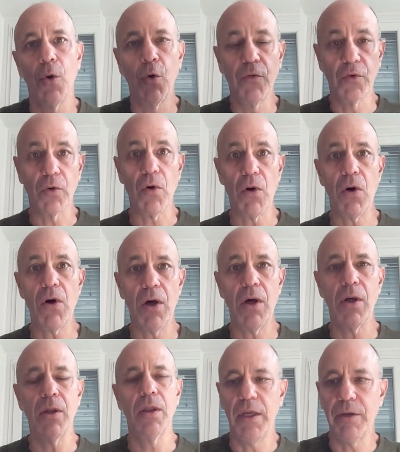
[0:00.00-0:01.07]

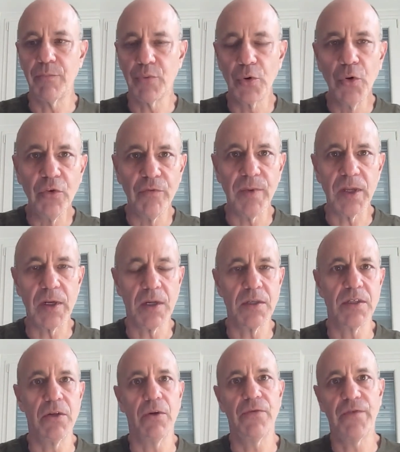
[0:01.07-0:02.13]
overall improvement
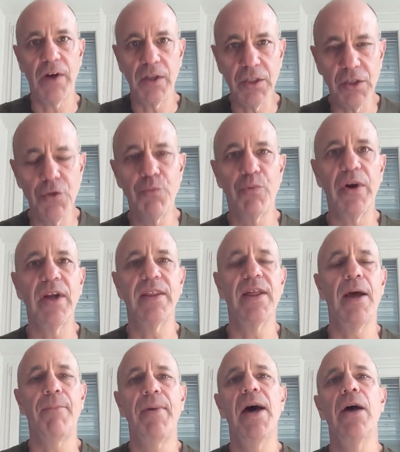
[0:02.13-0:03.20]
until finally you break
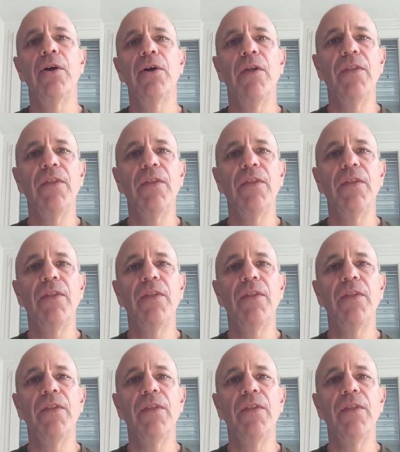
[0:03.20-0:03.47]
that pattern,